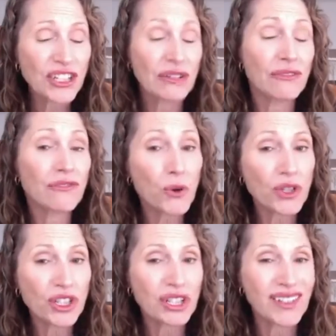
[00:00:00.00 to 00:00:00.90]

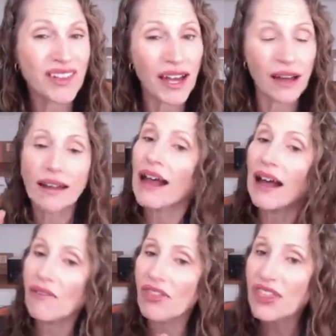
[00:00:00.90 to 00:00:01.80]
unfortunately you can't
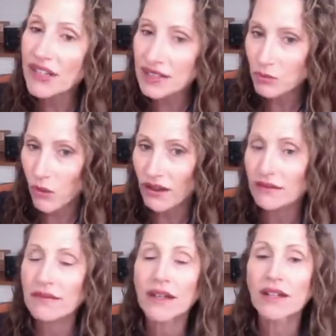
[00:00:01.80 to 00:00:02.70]
have this one.
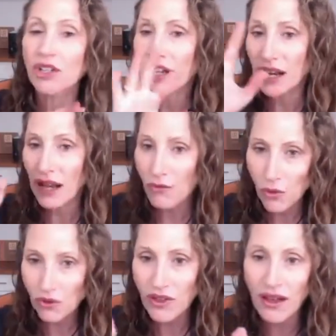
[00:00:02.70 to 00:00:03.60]
You can have
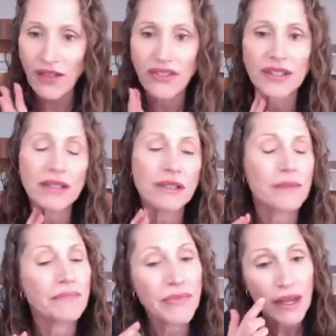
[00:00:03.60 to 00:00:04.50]
all the others.
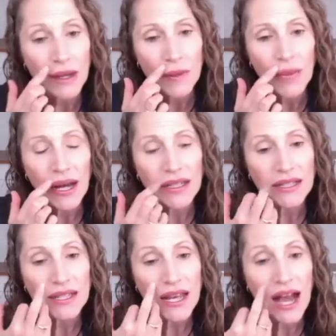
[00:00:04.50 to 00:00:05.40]

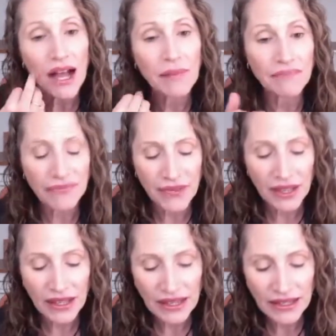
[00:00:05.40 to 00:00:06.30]
But
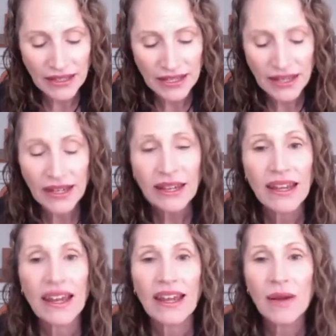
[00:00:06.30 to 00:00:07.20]
it
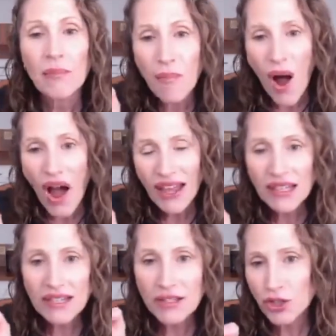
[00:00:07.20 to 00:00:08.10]

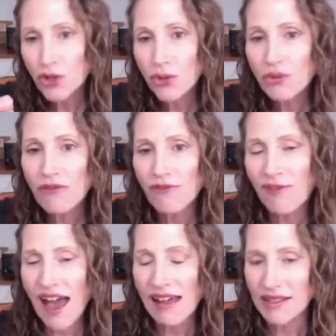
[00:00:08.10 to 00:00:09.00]
binds to
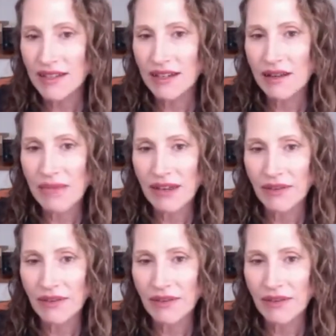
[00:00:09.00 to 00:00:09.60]
fat in a meal.